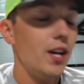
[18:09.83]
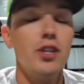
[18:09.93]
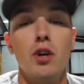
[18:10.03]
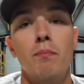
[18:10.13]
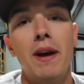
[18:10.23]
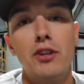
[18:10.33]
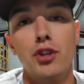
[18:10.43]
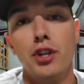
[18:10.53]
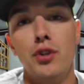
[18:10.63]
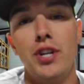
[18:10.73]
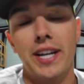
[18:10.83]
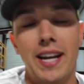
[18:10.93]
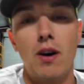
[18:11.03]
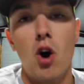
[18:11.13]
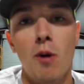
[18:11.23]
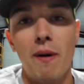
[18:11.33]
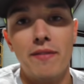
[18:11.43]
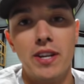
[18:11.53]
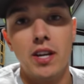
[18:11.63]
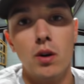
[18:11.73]
so make sure you're checking out all my
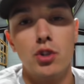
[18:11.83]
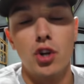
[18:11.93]
videos.